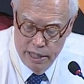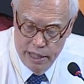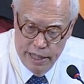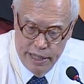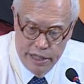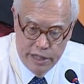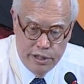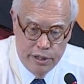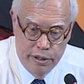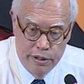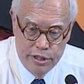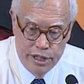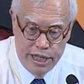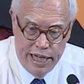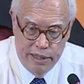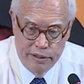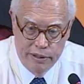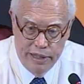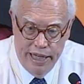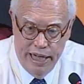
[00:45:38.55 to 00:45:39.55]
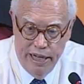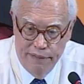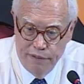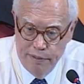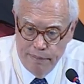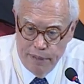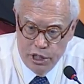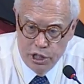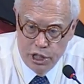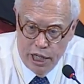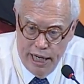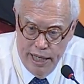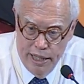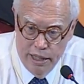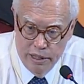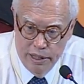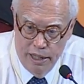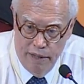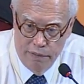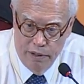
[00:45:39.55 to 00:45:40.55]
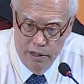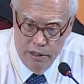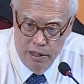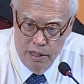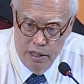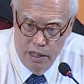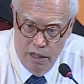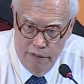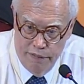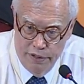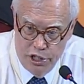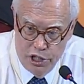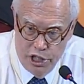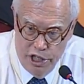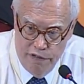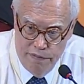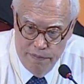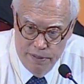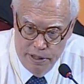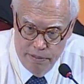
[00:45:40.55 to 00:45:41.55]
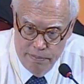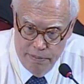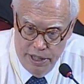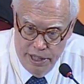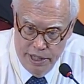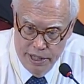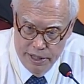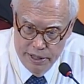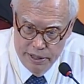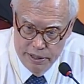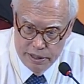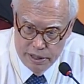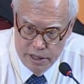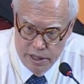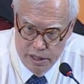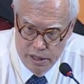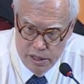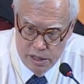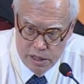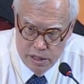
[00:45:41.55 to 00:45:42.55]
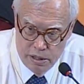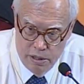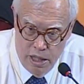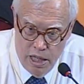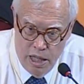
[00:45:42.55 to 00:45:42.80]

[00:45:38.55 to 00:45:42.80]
And it turns out they have a much higher level of achievement in many other skills.